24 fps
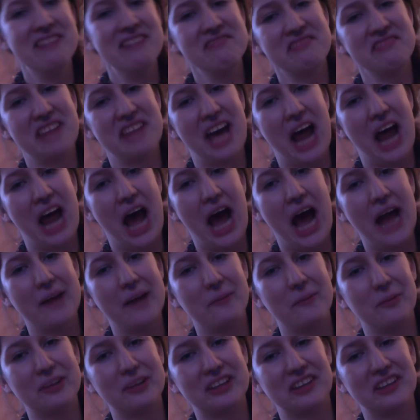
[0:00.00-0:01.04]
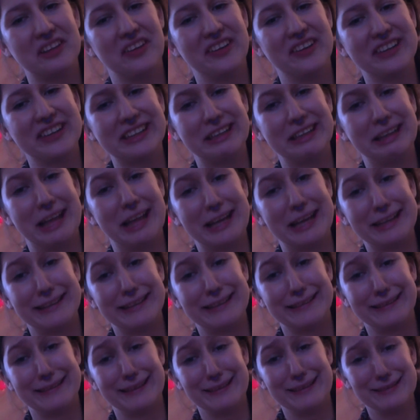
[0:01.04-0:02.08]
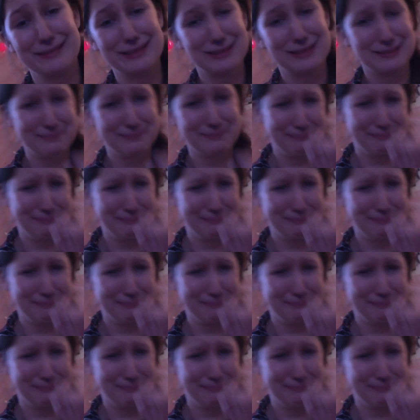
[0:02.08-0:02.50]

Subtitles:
that I would look like this.